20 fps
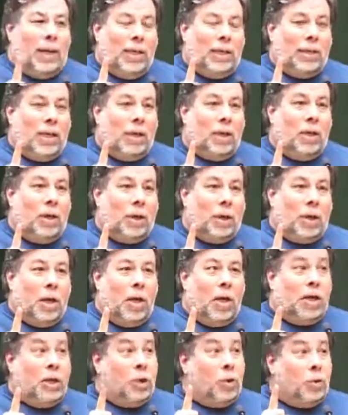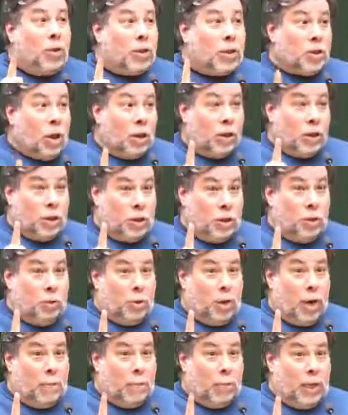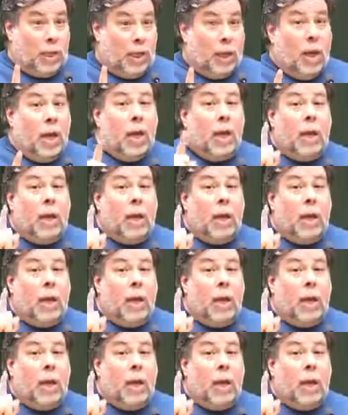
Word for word: He said, Look, you can start this new company